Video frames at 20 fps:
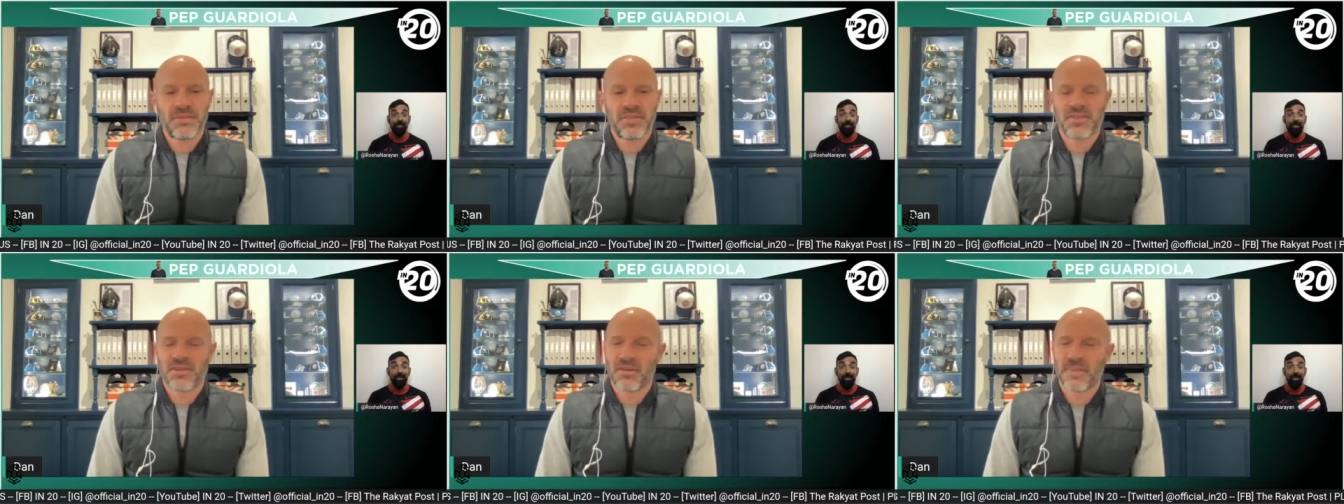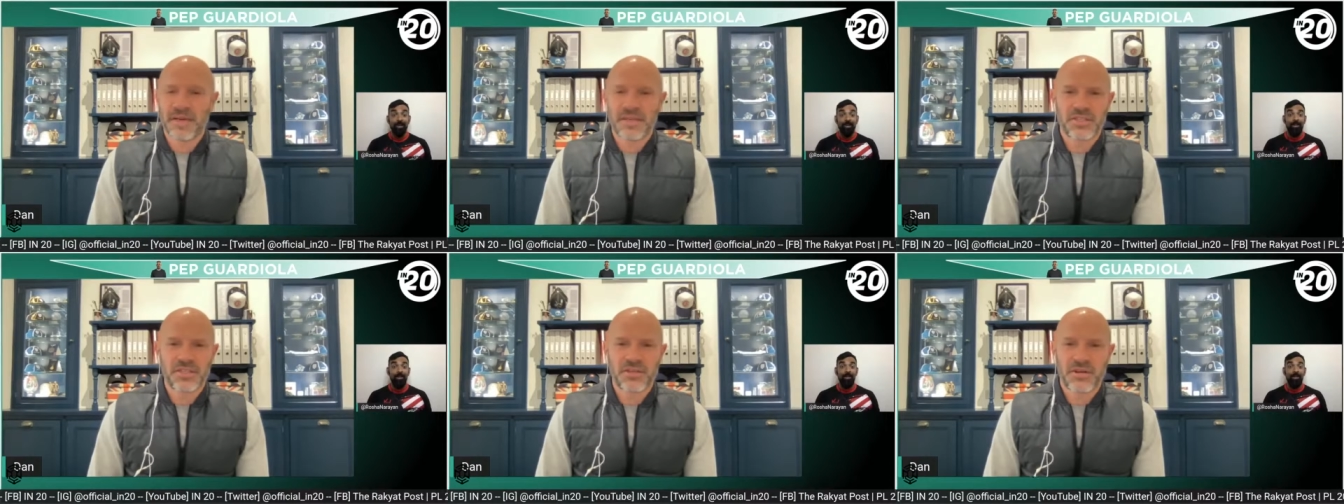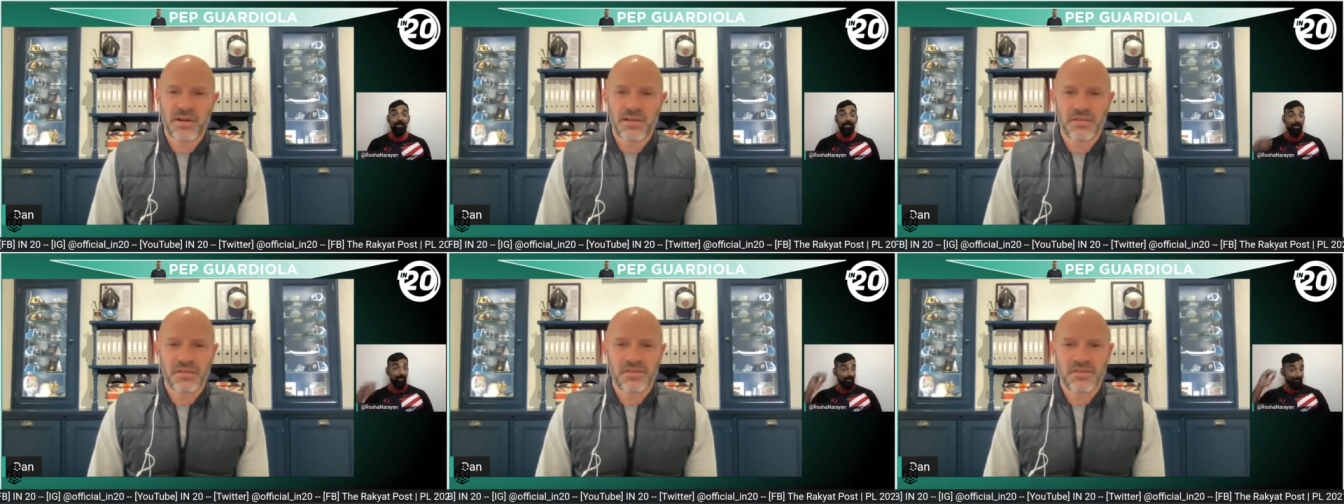It's not about
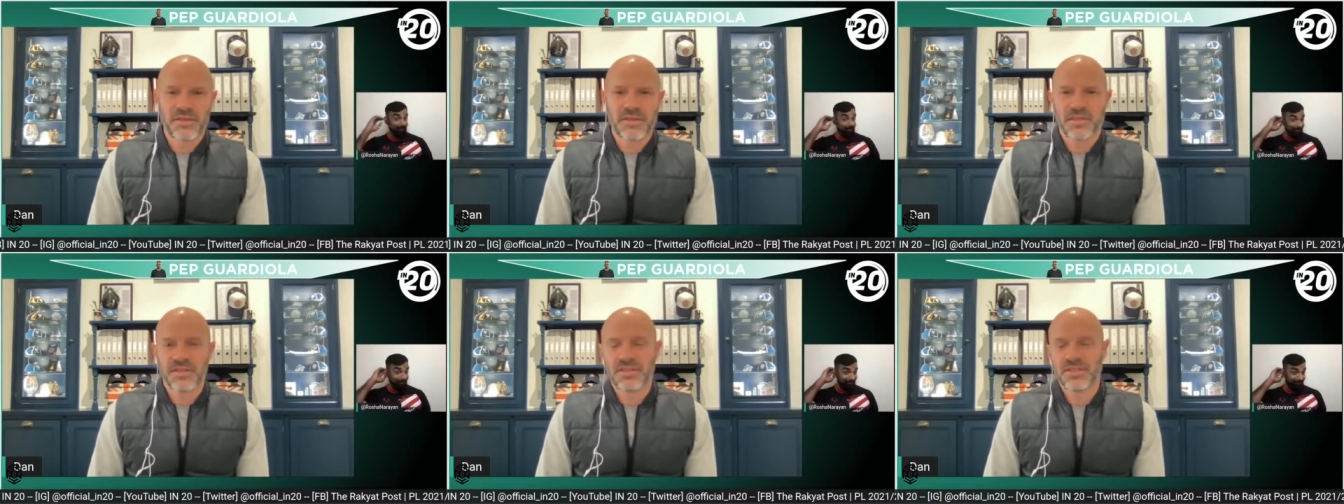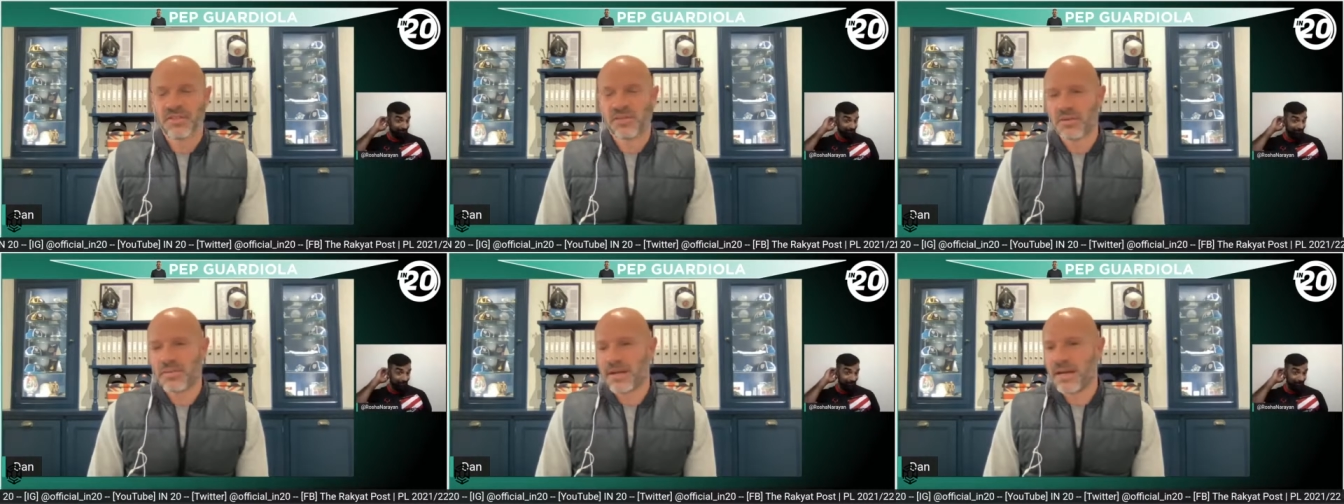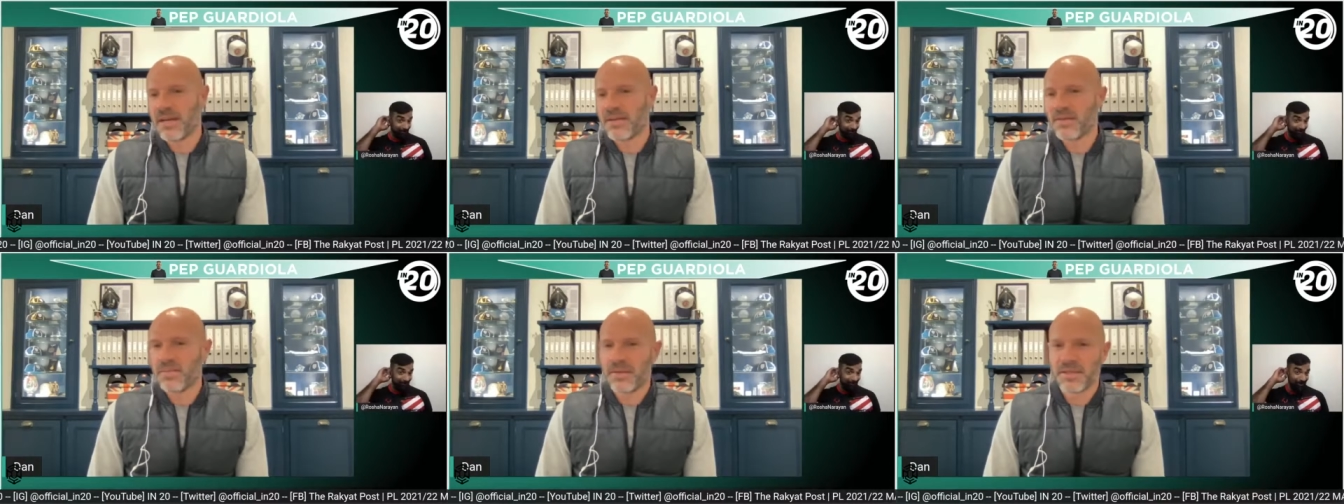transfers. It's all about
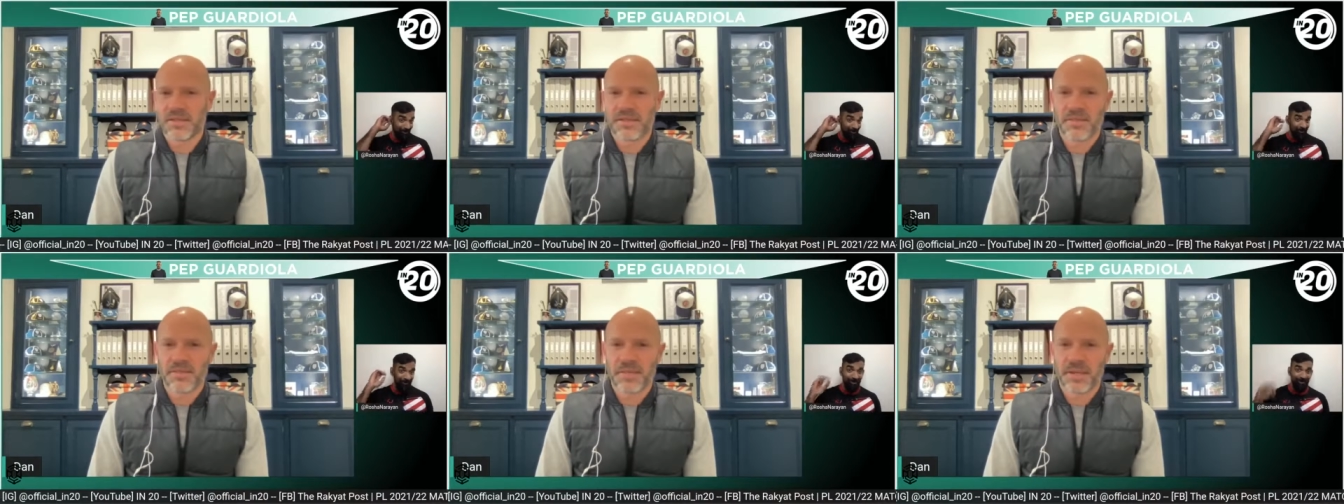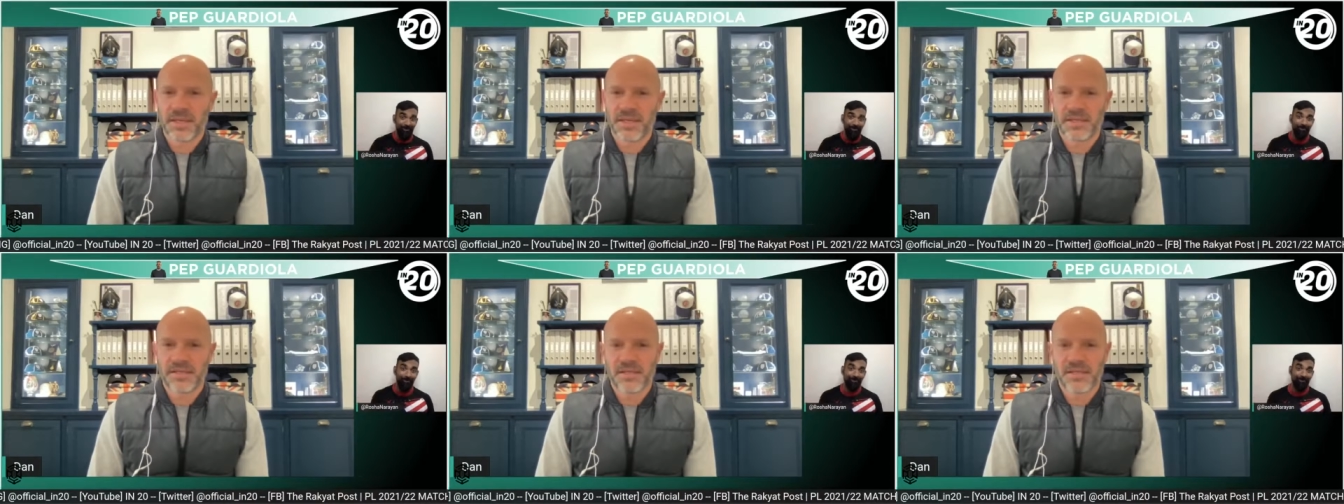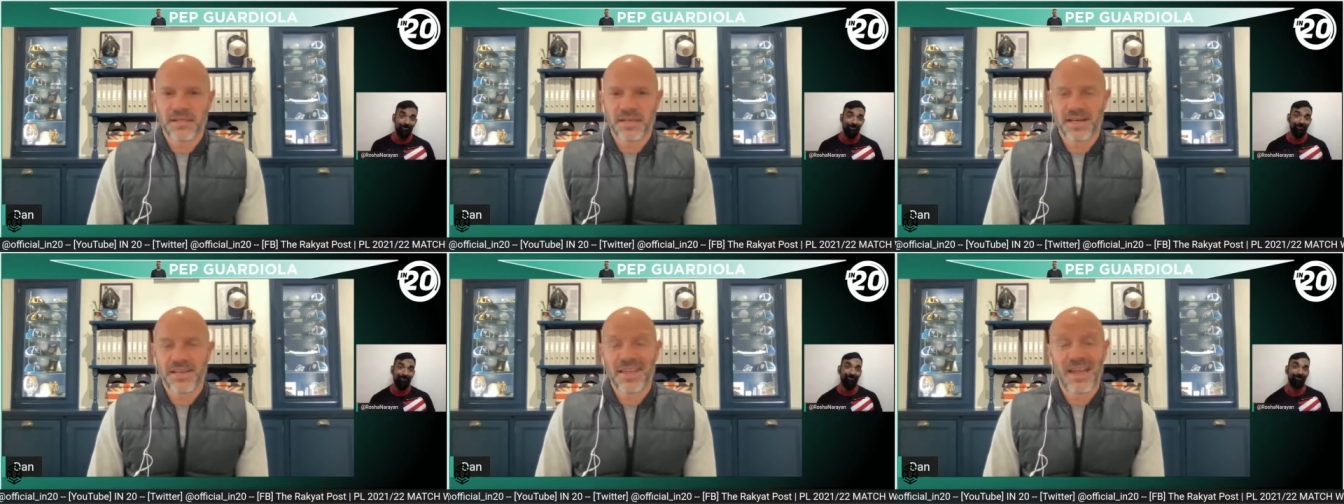other bits and
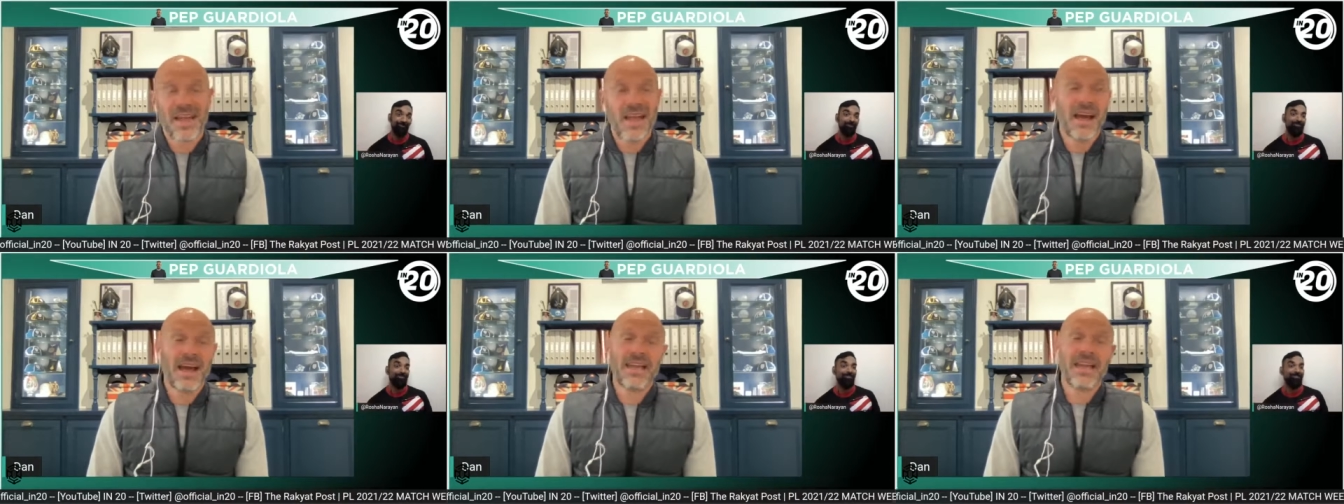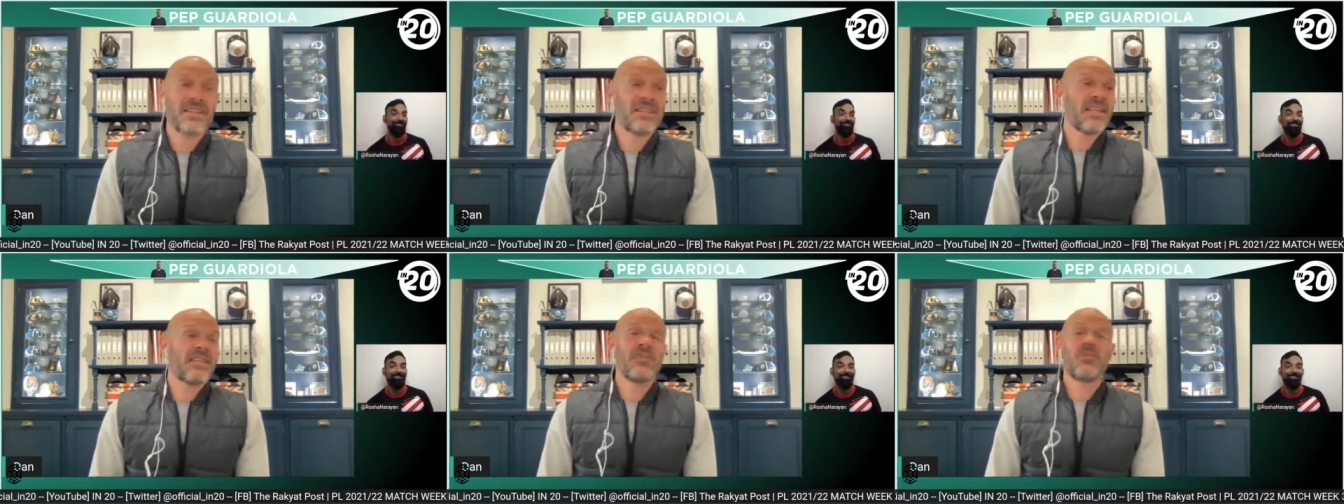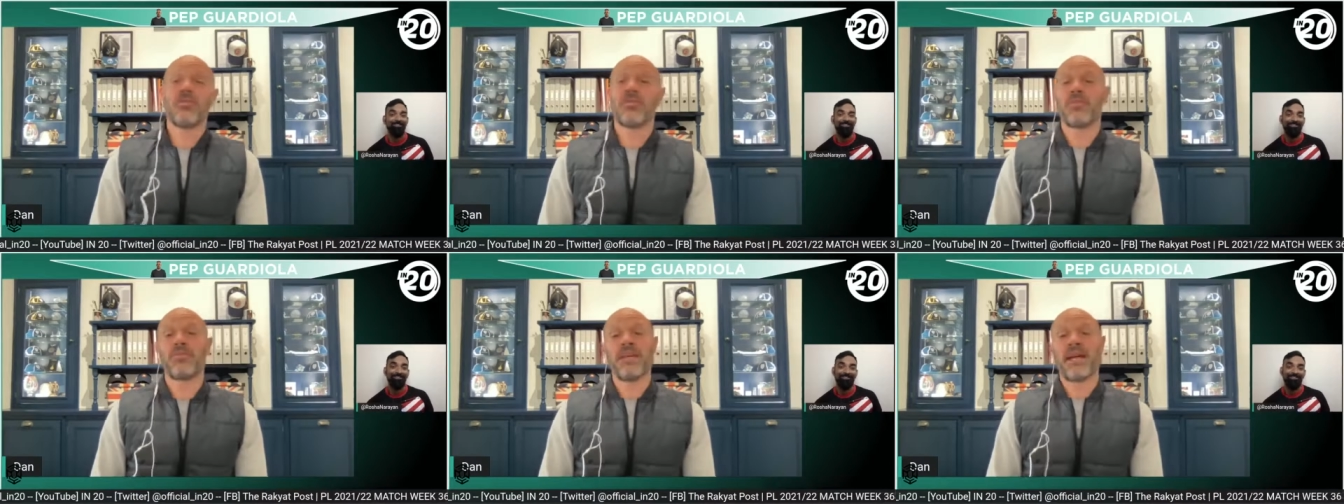pieces. It's all
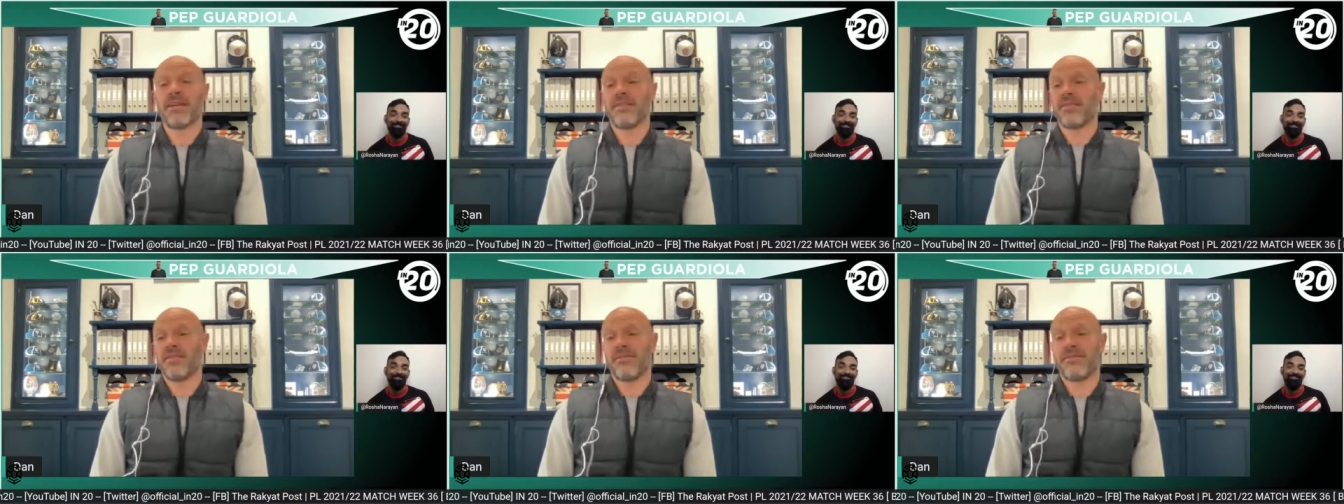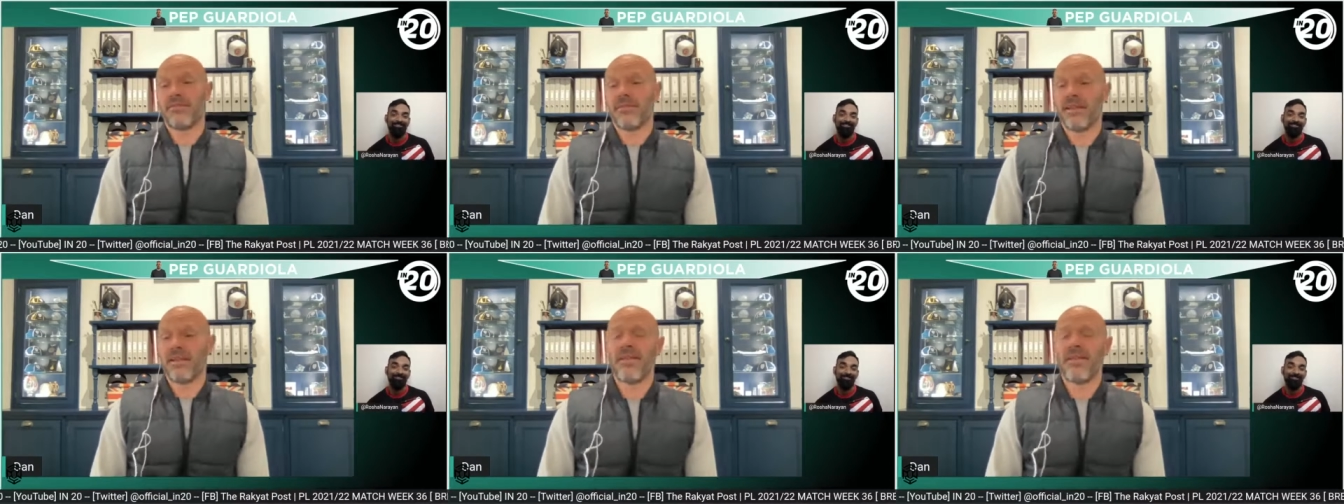subjective.